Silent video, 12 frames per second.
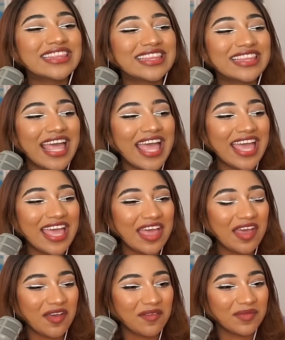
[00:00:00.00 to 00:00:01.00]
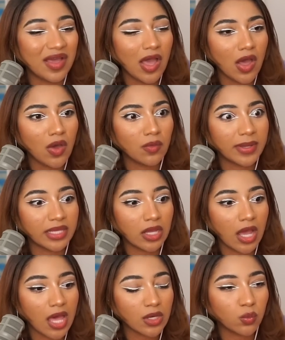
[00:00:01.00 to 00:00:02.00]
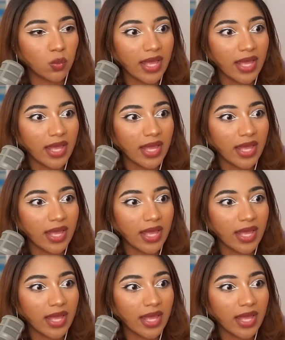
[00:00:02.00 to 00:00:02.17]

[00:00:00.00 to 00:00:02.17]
them. Oh my god.